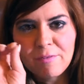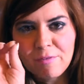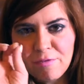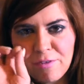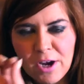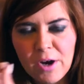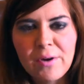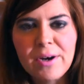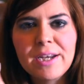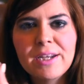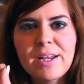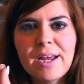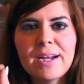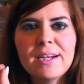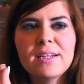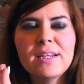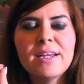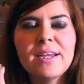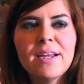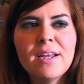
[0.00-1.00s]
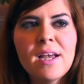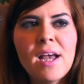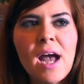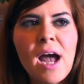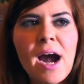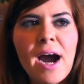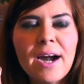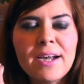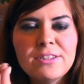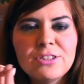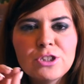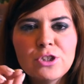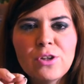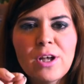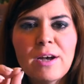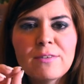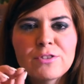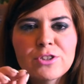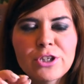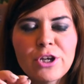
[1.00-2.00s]
very lightly, I still
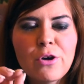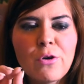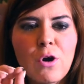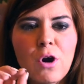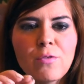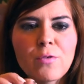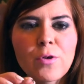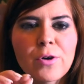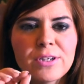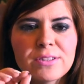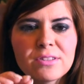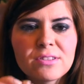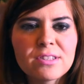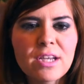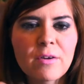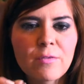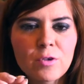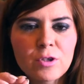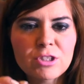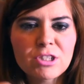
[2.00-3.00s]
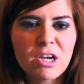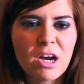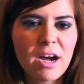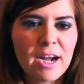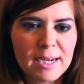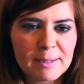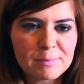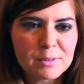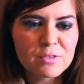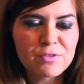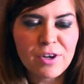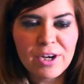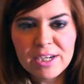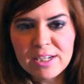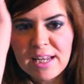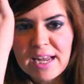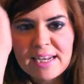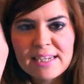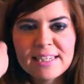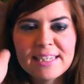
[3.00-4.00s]
have to go over it several times very
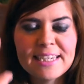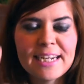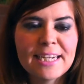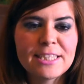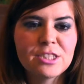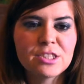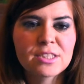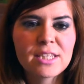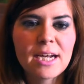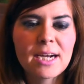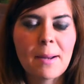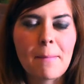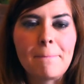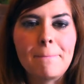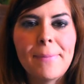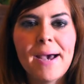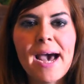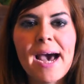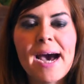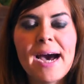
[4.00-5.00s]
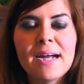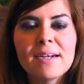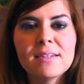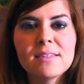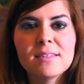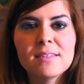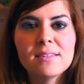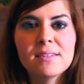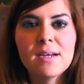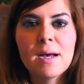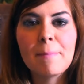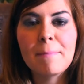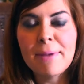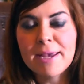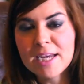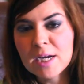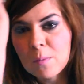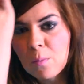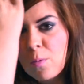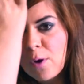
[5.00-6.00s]
lightly, and I just kind of pat a
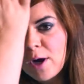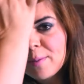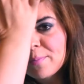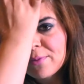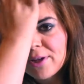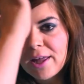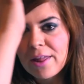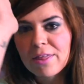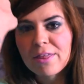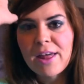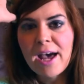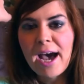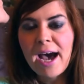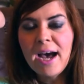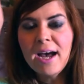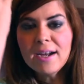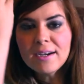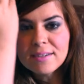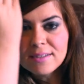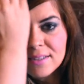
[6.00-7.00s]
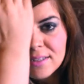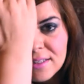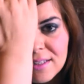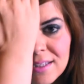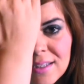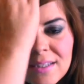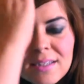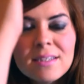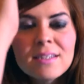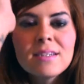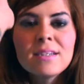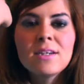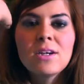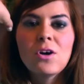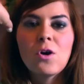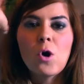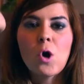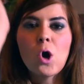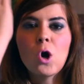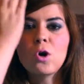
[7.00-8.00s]
makeup wipe like that
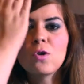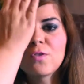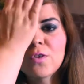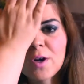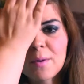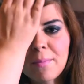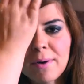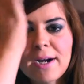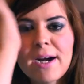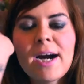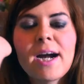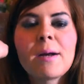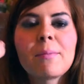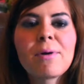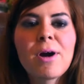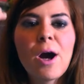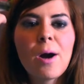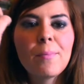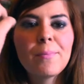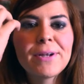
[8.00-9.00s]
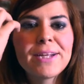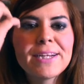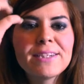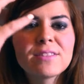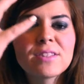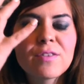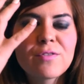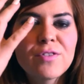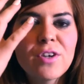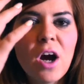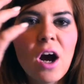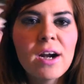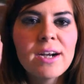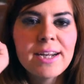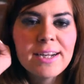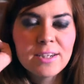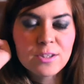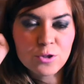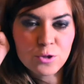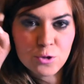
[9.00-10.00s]
over my eyebrow, because if
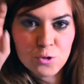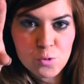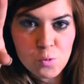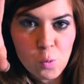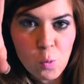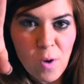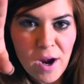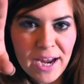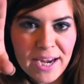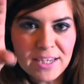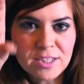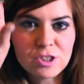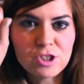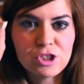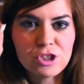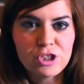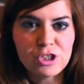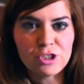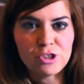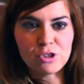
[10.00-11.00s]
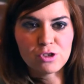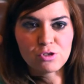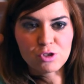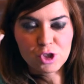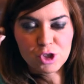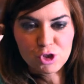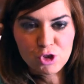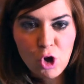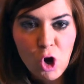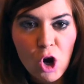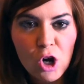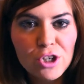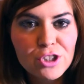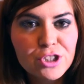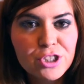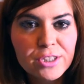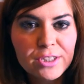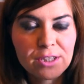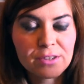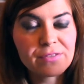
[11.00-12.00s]
not, it is way too just
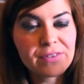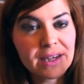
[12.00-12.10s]
harsh in your